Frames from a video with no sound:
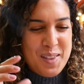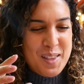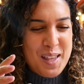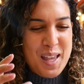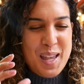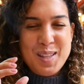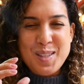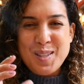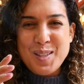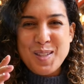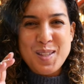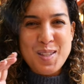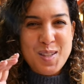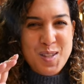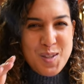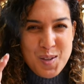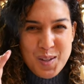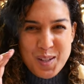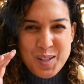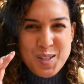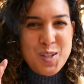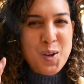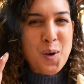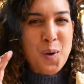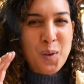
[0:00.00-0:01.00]
It's, you
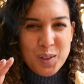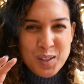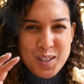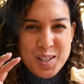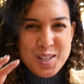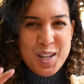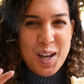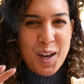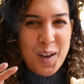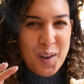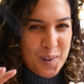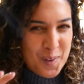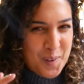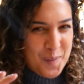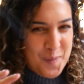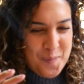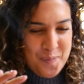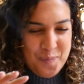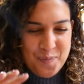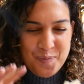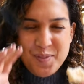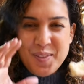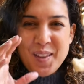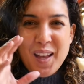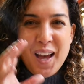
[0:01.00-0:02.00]
can totally tell,
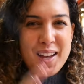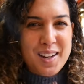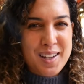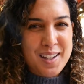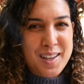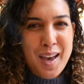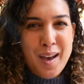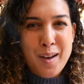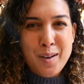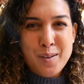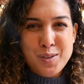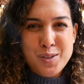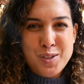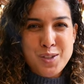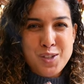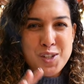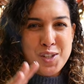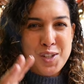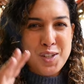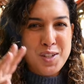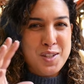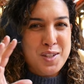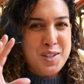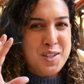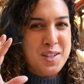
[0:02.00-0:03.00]
not a cow's
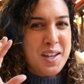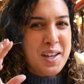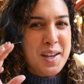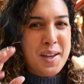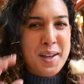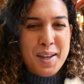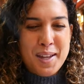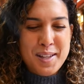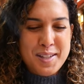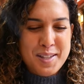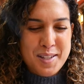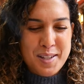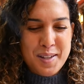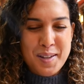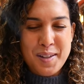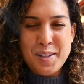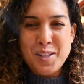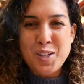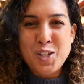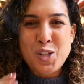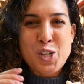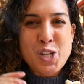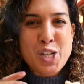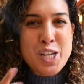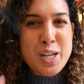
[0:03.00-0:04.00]
cheese, it's a
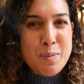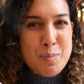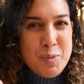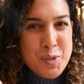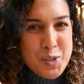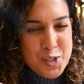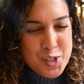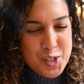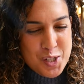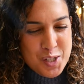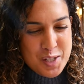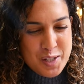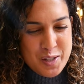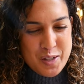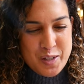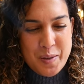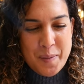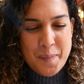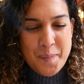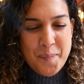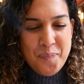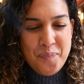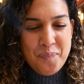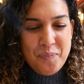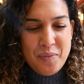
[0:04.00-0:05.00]
sheep's cheese.
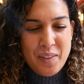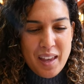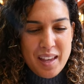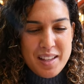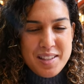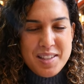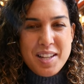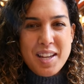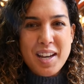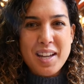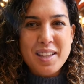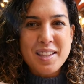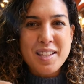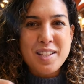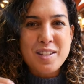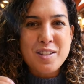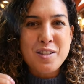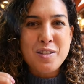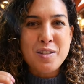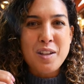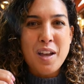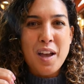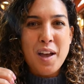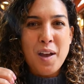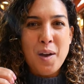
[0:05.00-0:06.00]
It's got
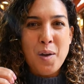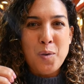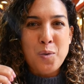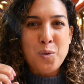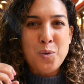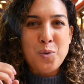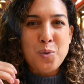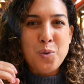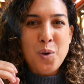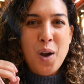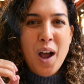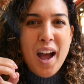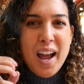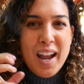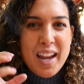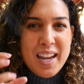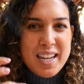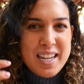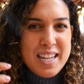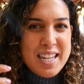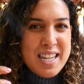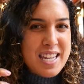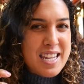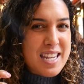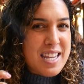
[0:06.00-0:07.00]
this
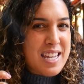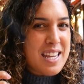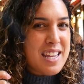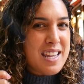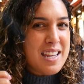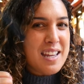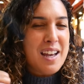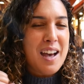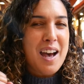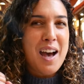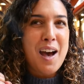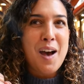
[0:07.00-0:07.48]
riny